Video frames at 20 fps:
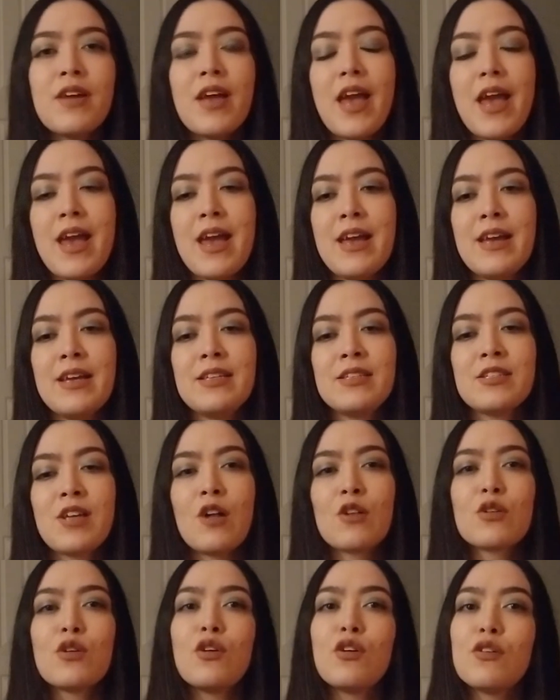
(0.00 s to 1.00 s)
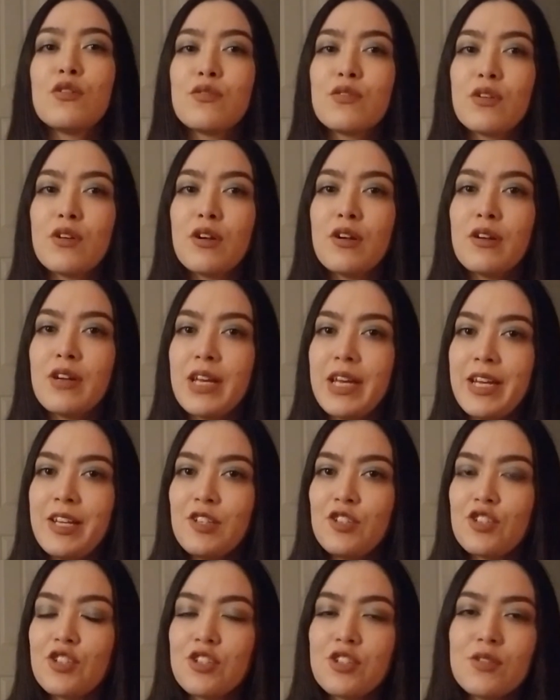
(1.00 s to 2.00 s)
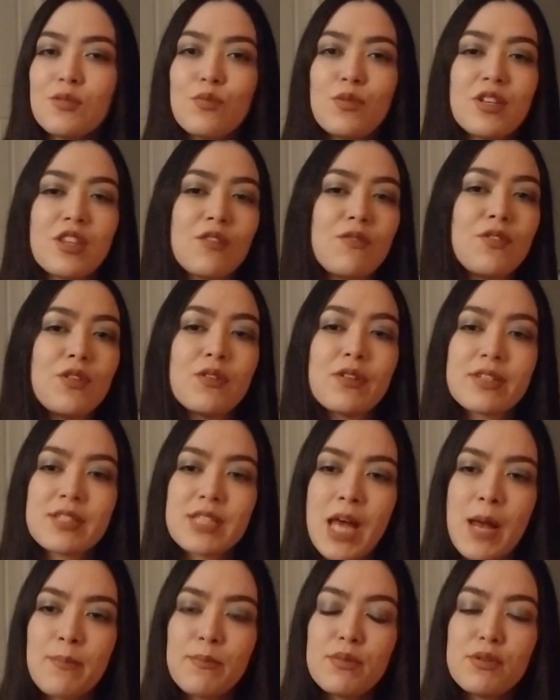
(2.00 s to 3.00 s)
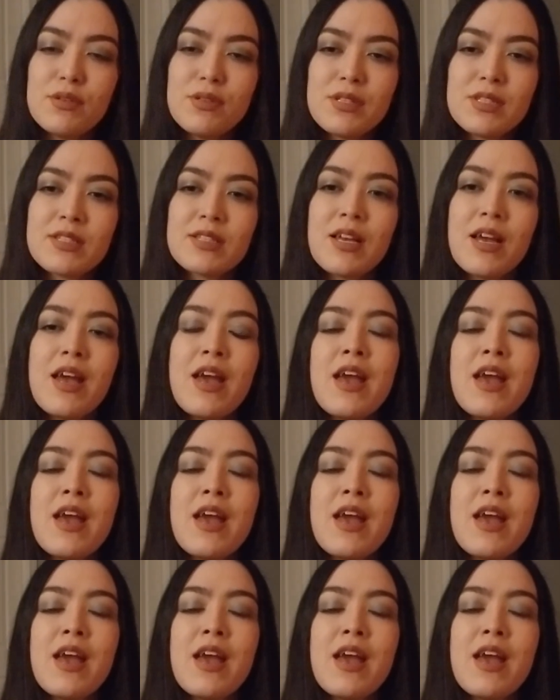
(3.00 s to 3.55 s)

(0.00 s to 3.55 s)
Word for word: and I'll go over each with a few examples